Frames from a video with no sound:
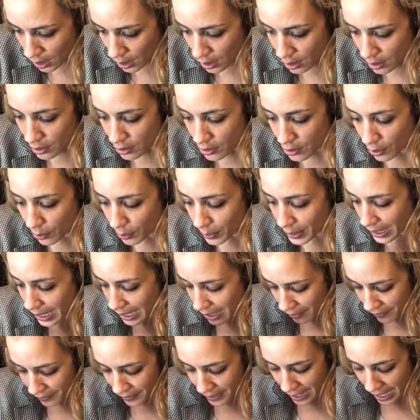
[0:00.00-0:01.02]
So we
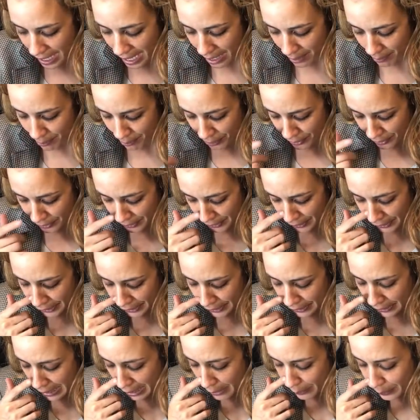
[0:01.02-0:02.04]
have the
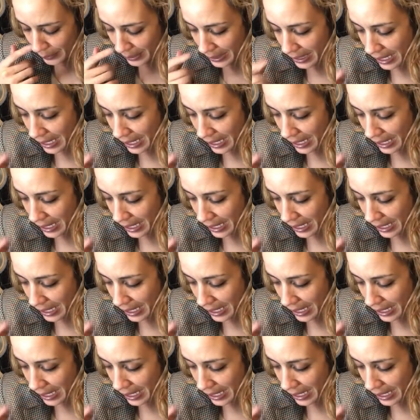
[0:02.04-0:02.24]
Emperor and we